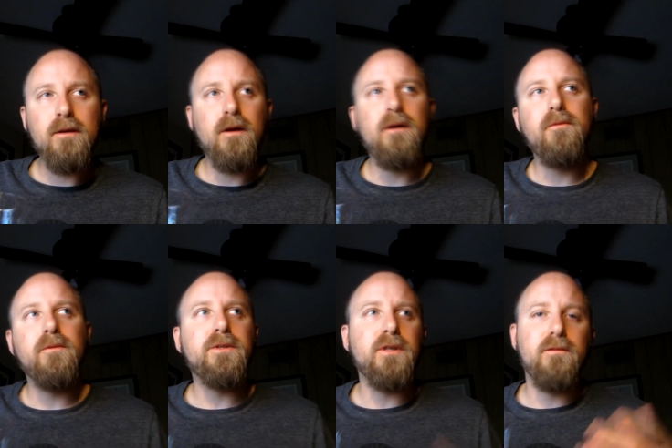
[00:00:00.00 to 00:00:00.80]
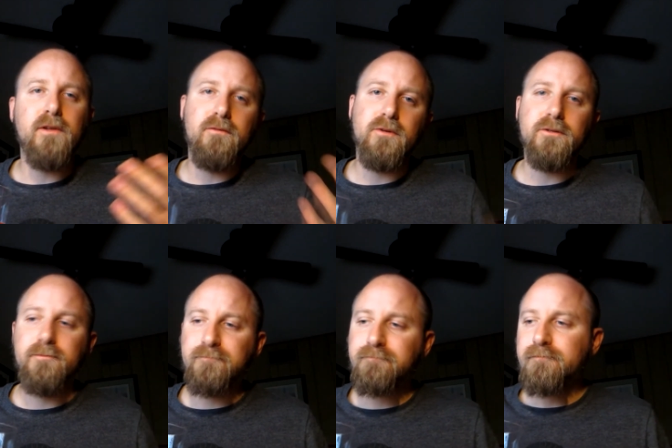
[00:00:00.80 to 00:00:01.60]
I wouldn't say the flavor is
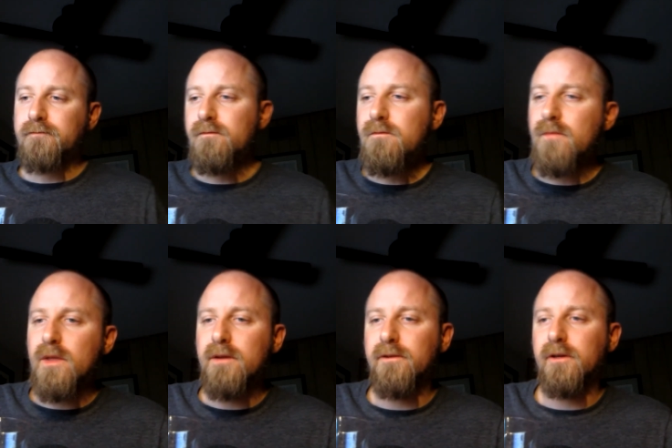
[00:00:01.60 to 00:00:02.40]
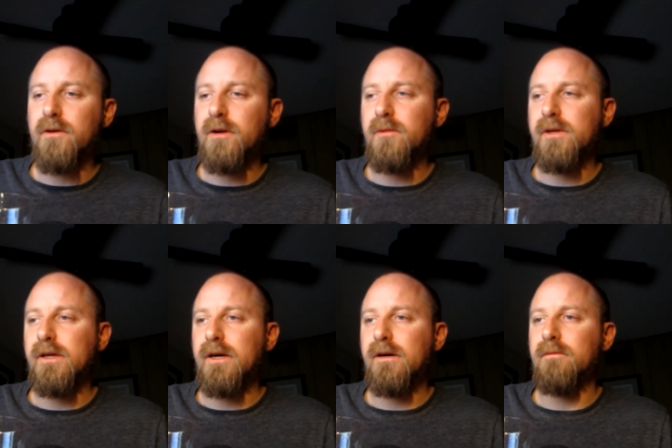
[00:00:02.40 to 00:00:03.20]
is
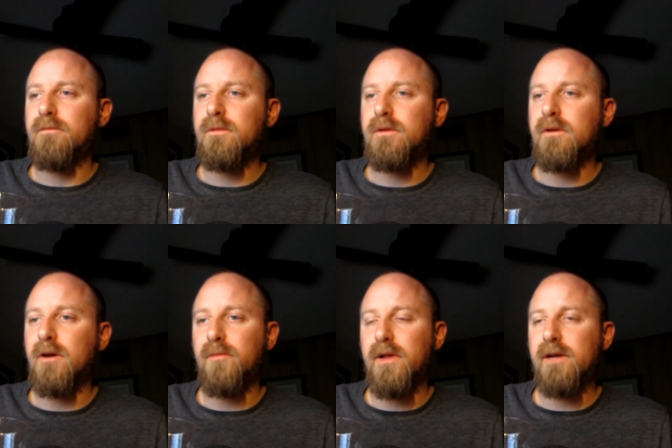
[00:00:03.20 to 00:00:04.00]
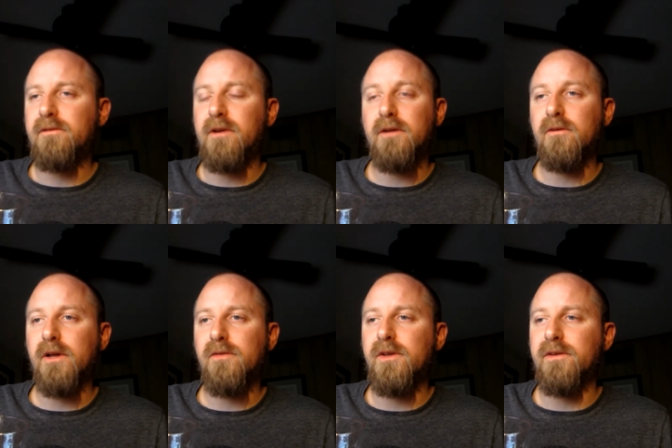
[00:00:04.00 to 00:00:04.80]
incredibly uh, complex. I do
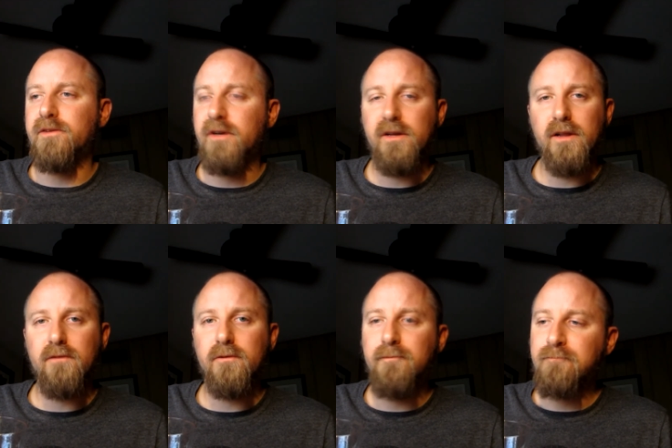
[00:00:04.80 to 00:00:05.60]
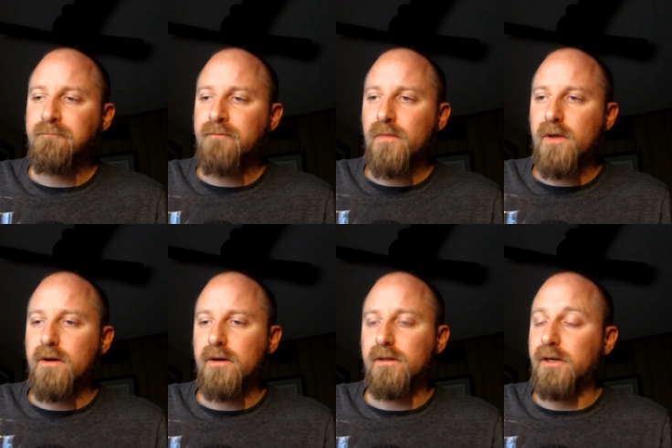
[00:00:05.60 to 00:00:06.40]
like the acidity level,
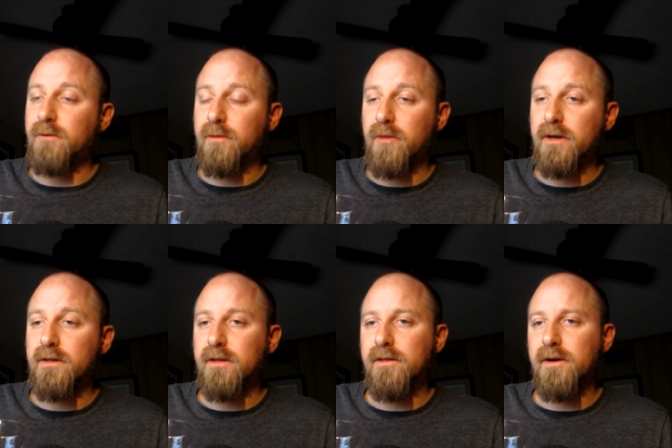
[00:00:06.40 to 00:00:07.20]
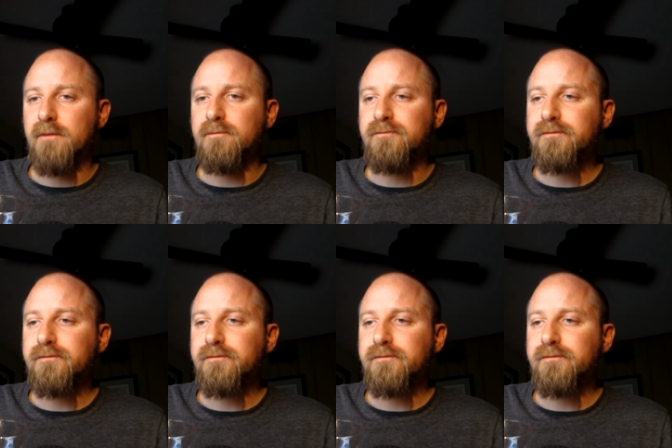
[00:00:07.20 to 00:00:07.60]
uh, like what the Brett did there.